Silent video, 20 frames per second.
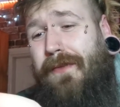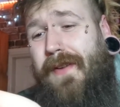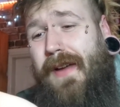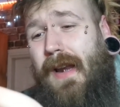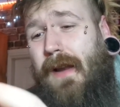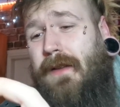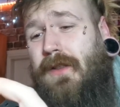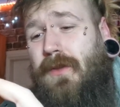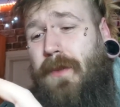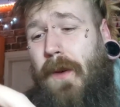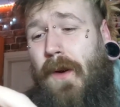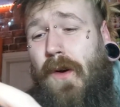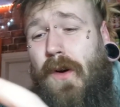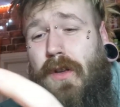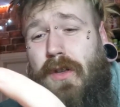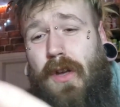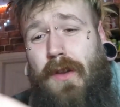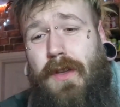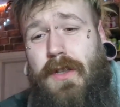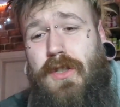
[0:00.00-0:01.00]
fillings
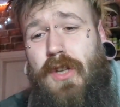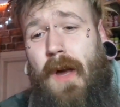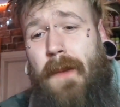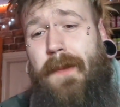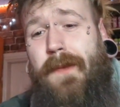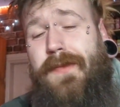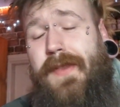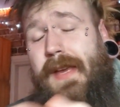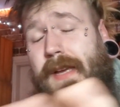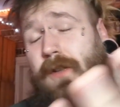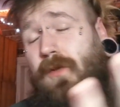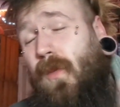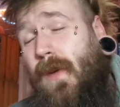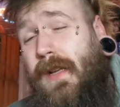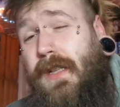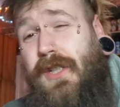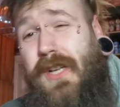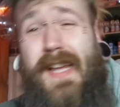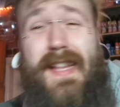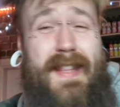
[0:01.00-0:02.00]
port on the top of this,
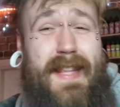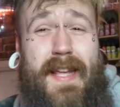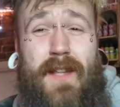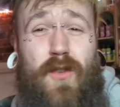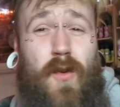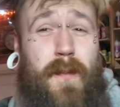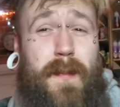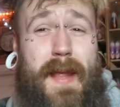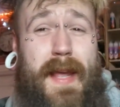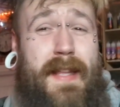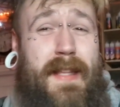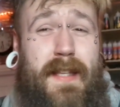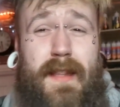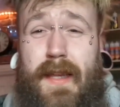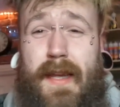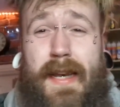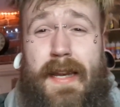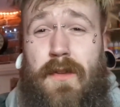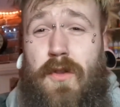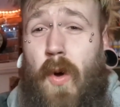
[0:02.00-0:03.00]
which it did update in
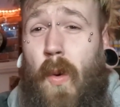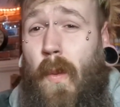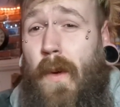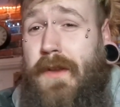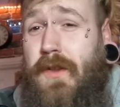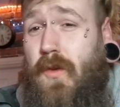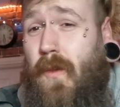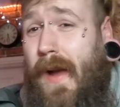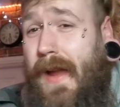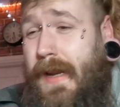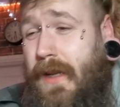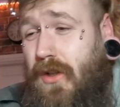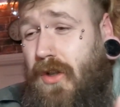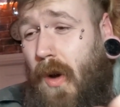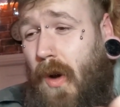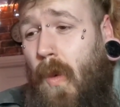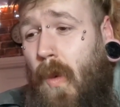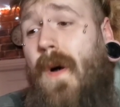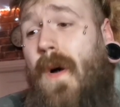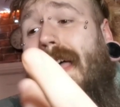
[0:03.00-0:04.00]
the Clito 120,
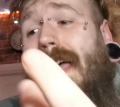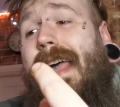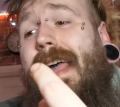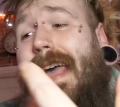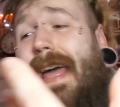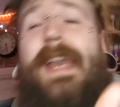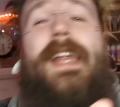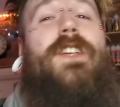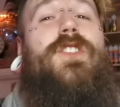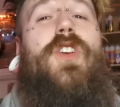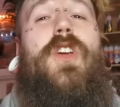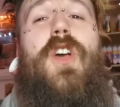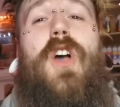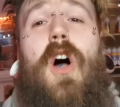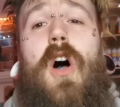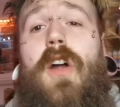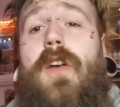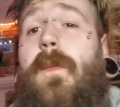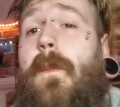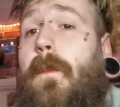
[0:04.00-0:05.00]
so it is a
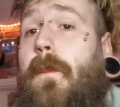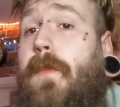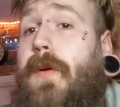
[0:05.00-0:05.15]
con,